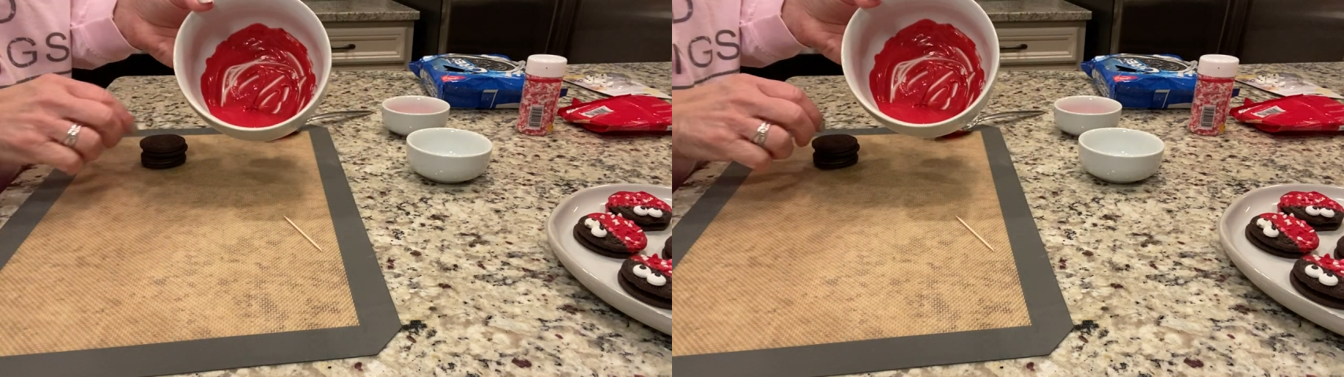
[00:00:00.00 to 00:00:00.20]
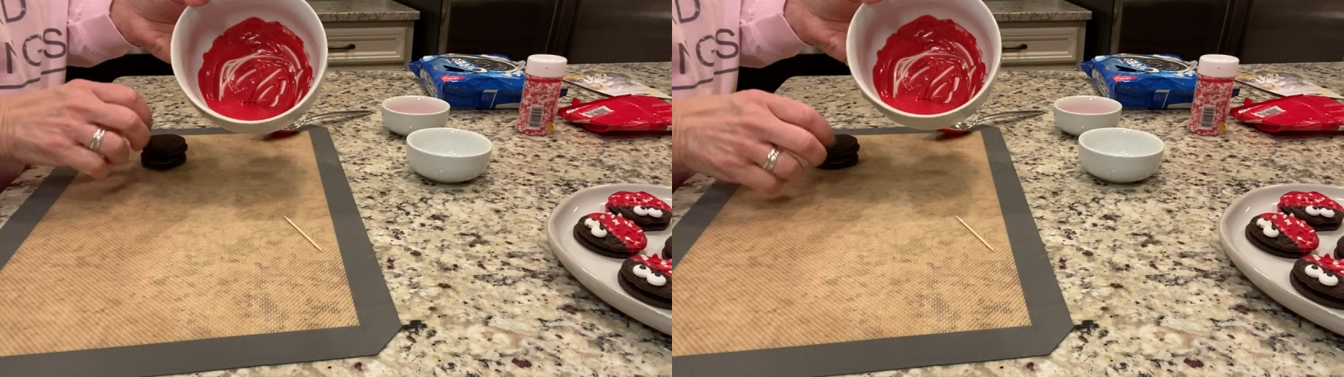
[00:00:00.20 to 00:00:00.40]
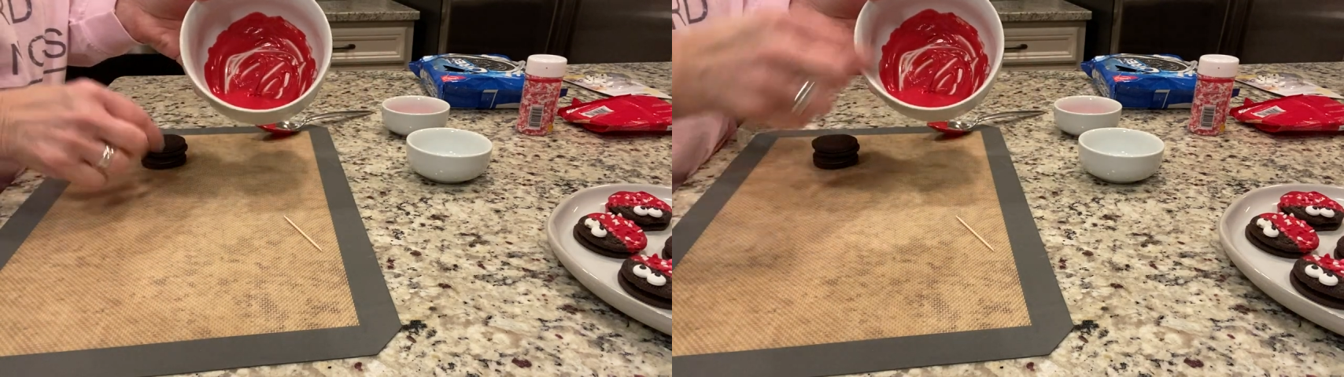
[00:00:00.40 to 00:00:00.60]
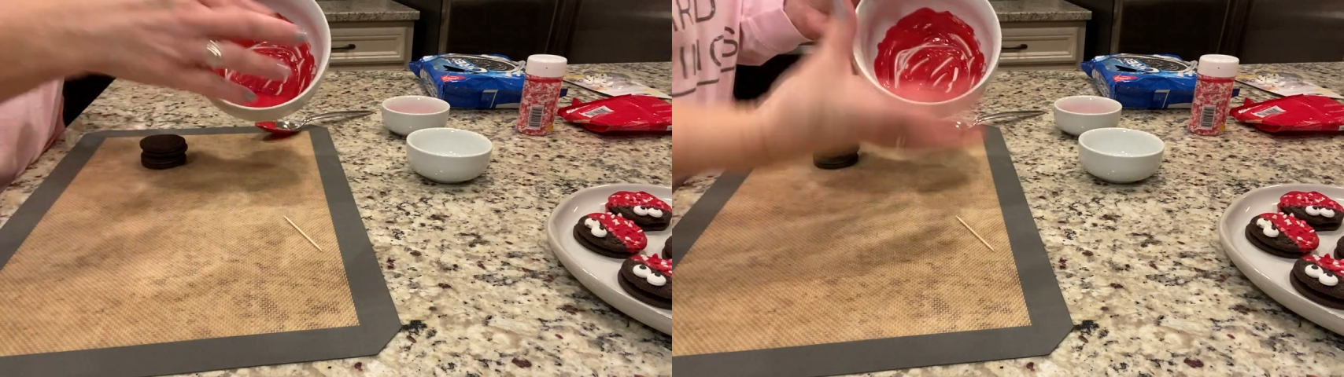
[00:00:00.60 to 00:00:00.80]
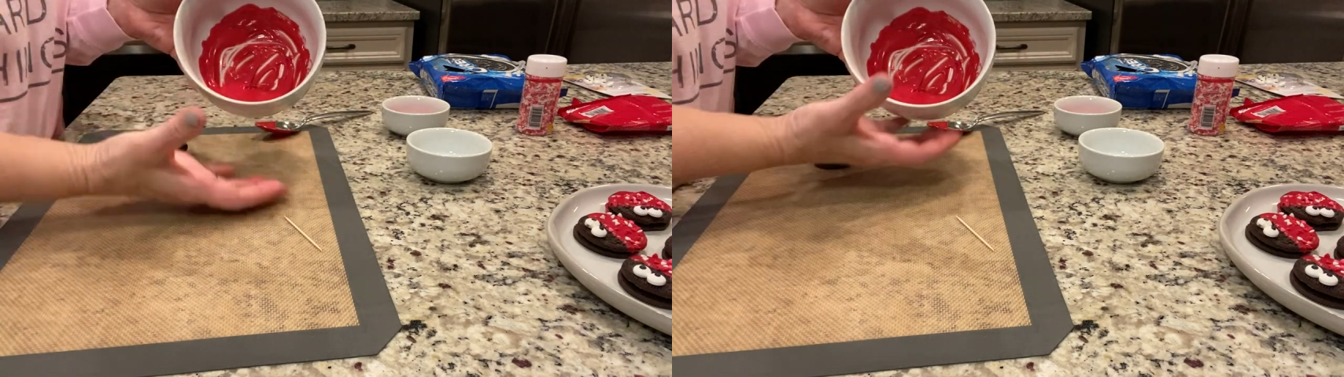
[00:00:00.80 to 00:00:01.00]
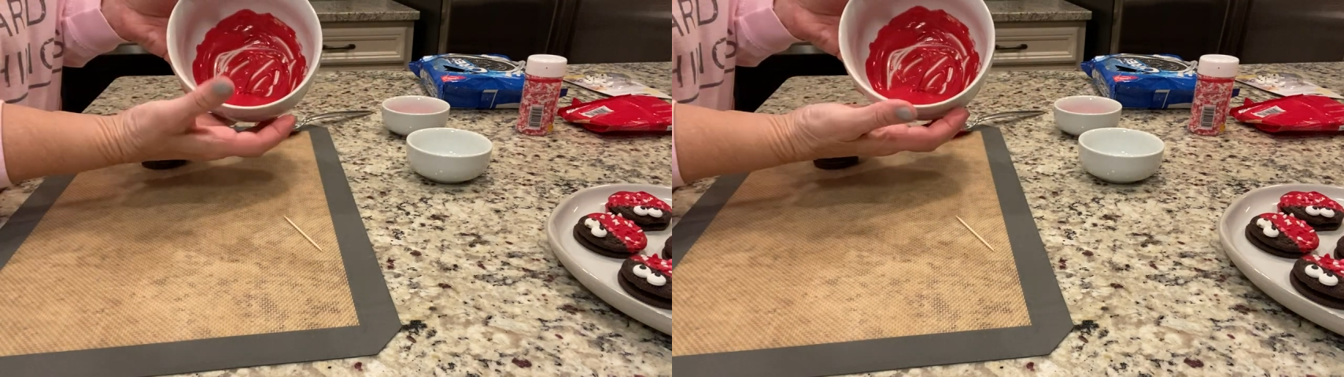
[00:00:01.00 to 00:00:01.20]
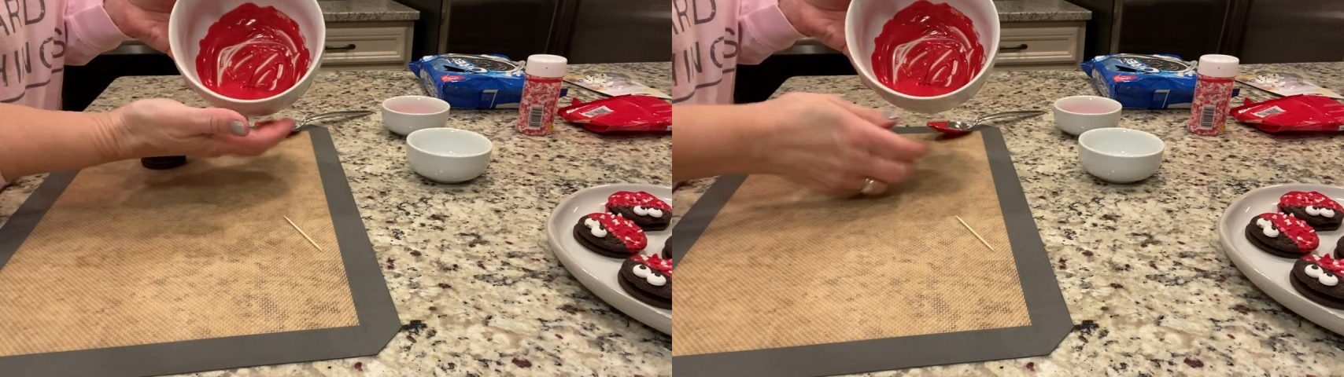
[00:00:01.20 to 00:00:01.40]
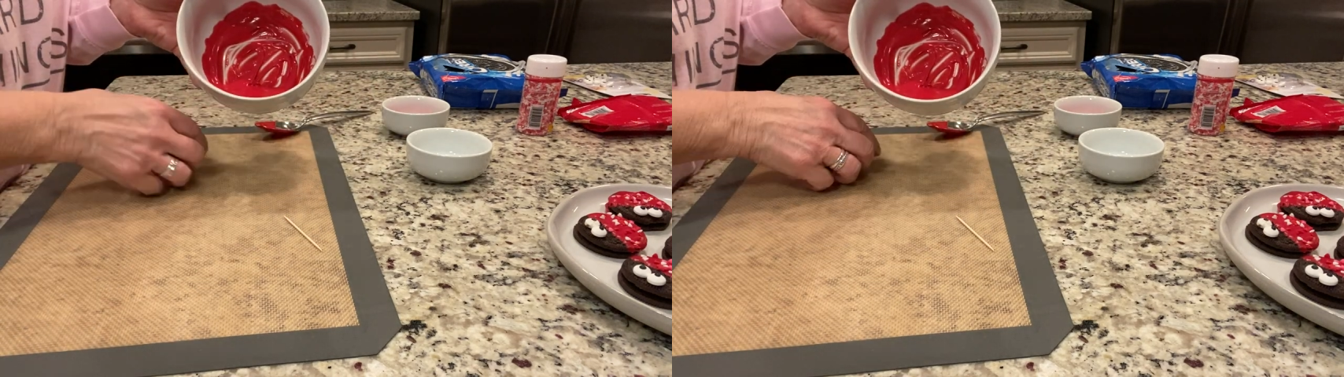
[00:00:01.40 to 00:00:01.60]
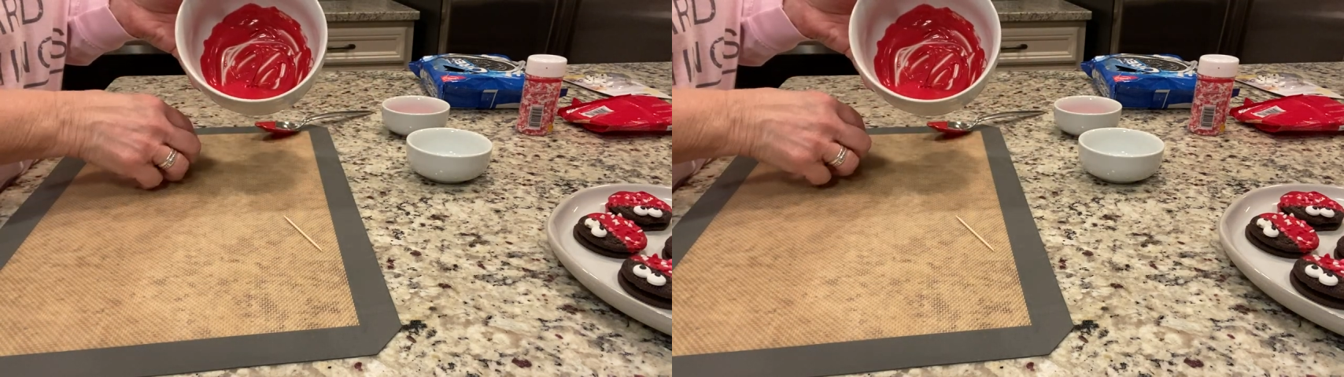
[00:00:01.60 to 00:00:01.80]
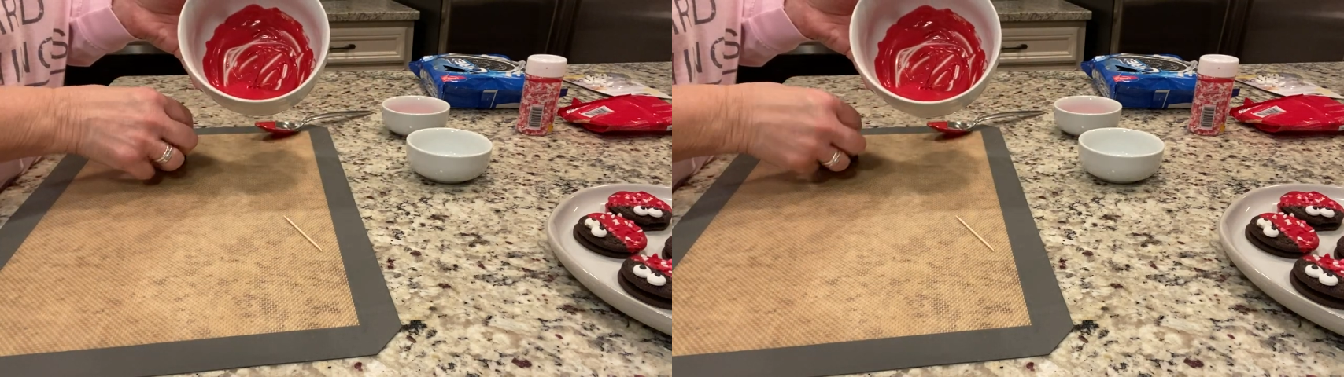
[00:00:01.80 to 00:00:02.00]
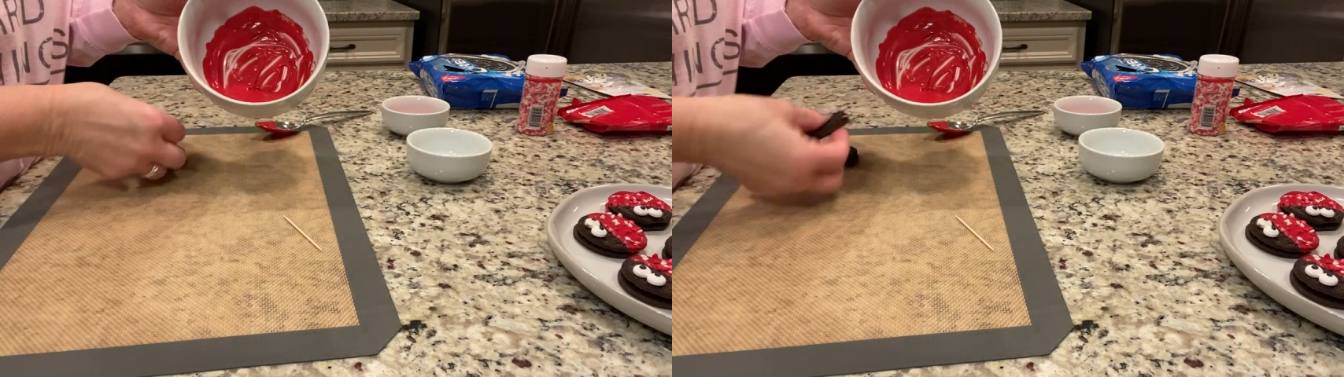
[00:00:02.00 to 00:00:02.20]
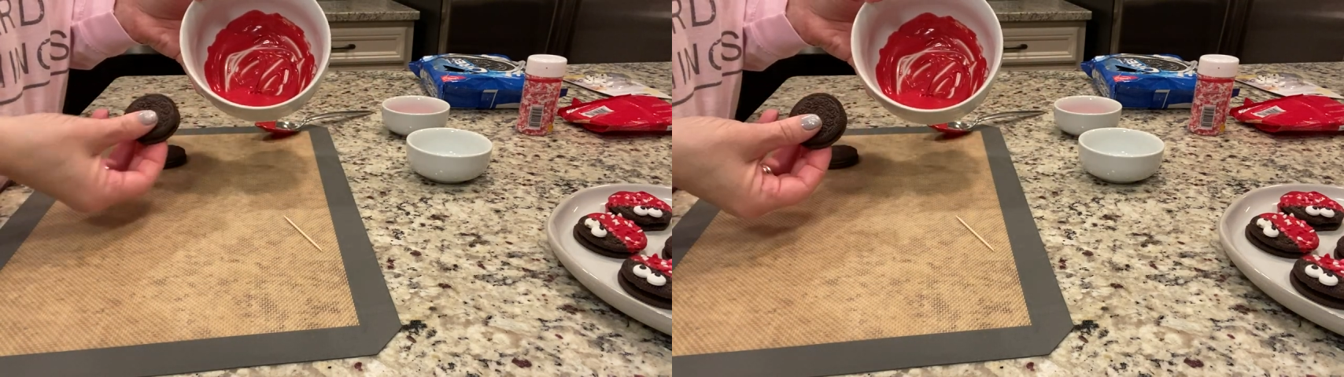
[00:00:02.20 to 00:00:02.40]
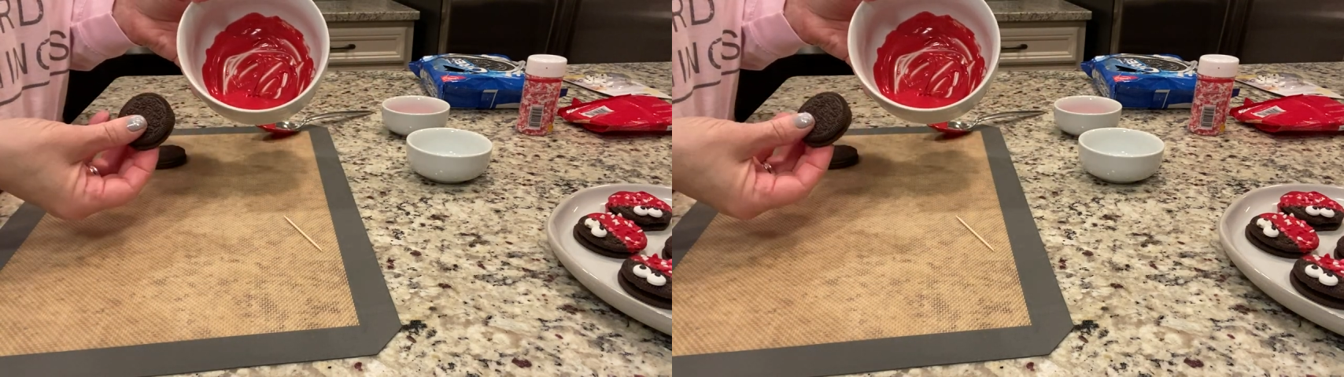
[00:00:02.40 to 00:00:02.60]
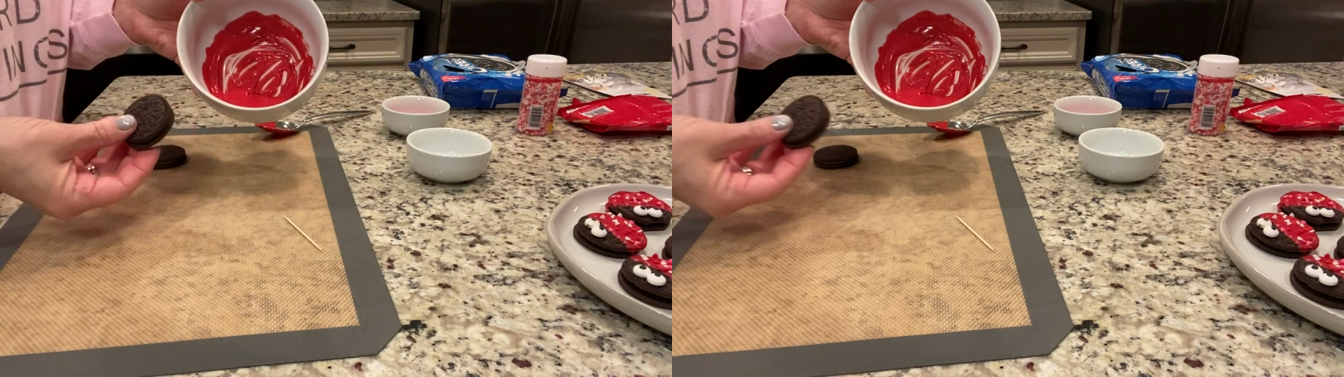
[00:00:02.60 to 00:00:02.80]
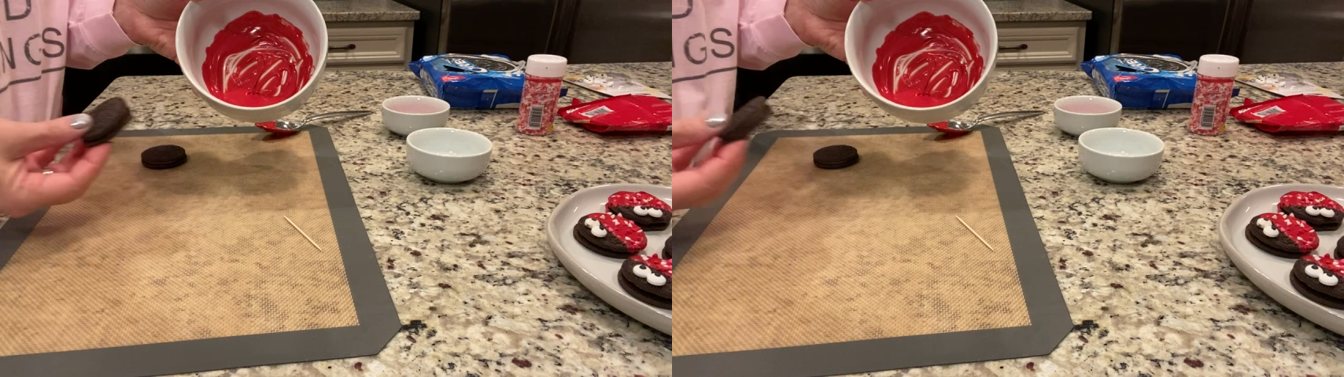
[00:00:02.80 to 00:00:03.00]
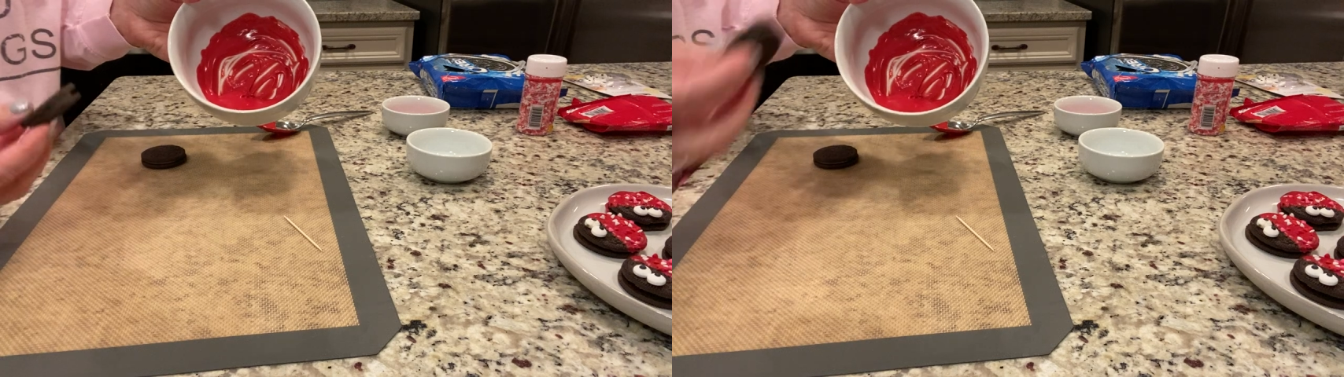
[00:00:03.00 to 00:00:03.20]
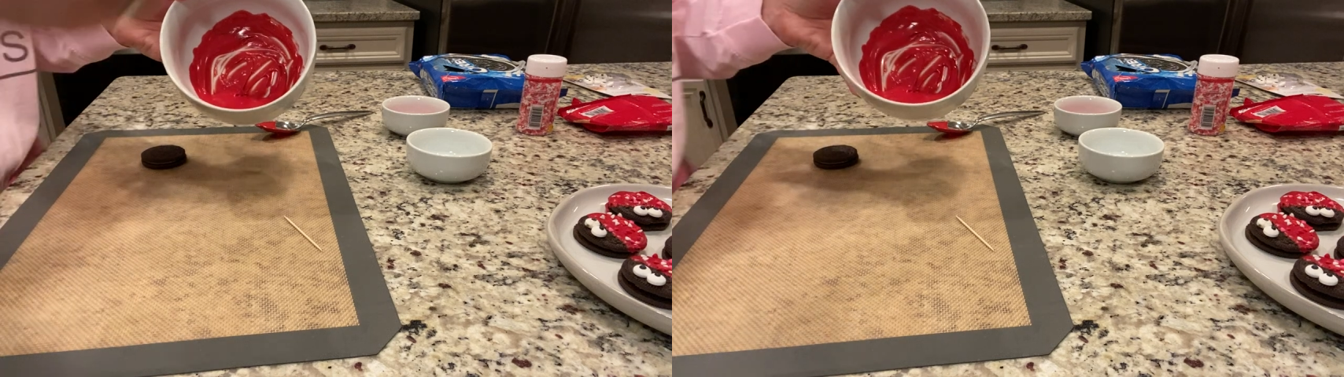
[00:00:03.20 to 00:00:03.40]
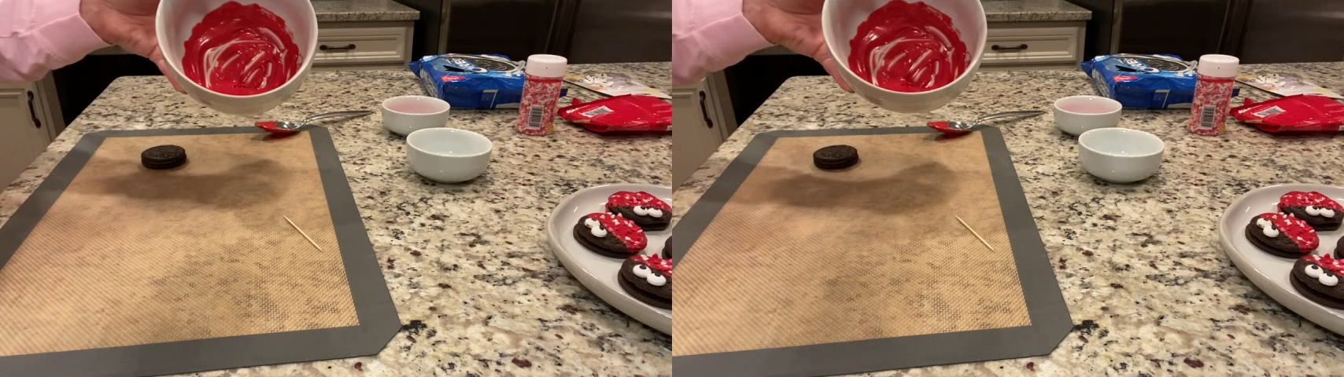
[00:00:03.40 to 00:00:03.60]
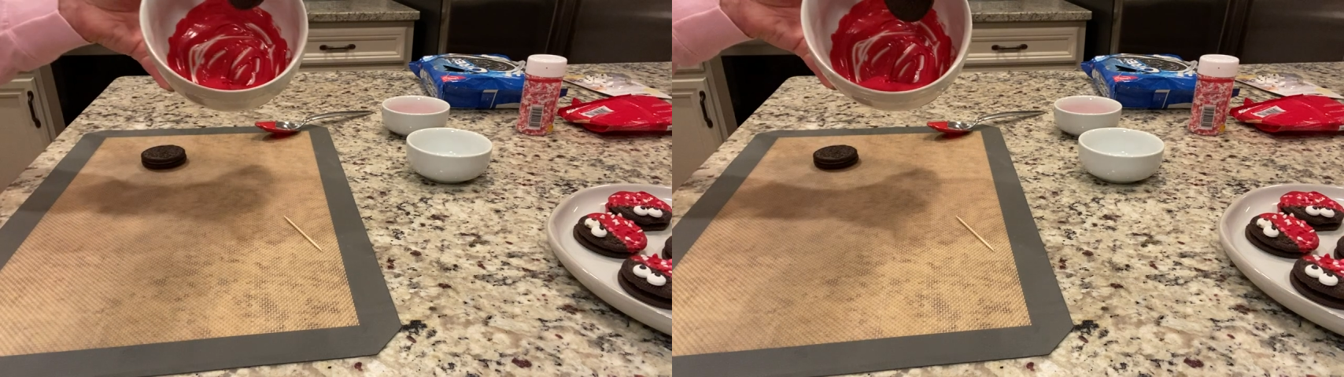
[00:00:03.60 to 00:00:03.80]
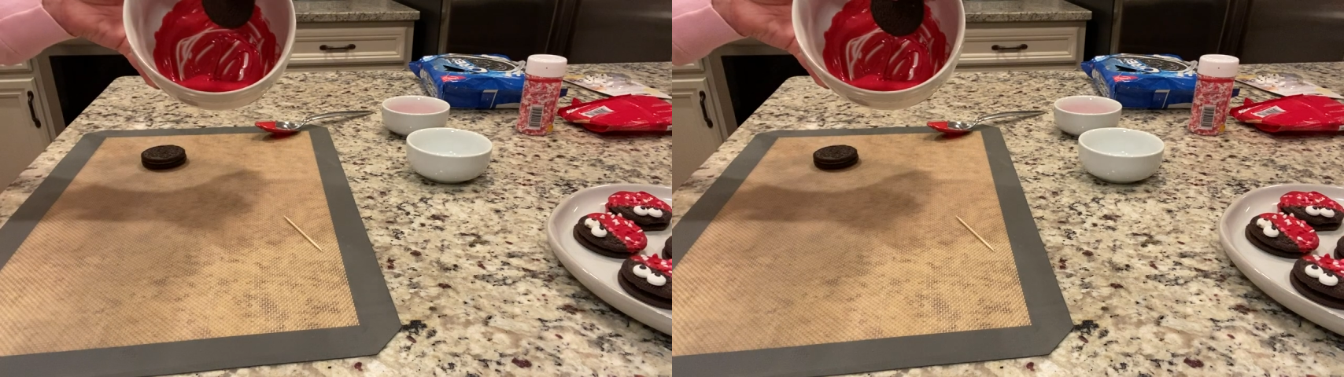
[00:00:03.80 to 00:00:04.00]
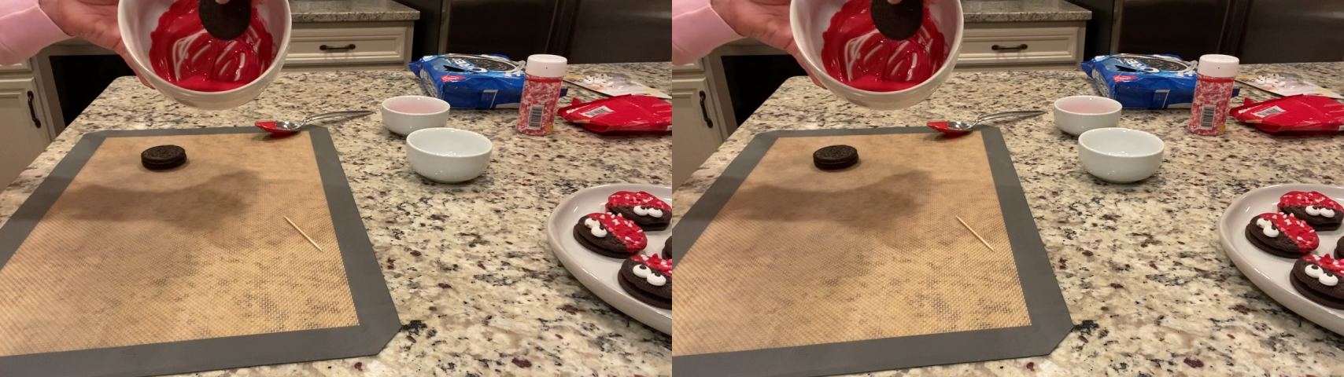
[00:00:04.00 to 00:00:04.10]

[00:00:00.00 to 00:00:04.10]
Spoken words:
No face is visible, so there are no lips to read.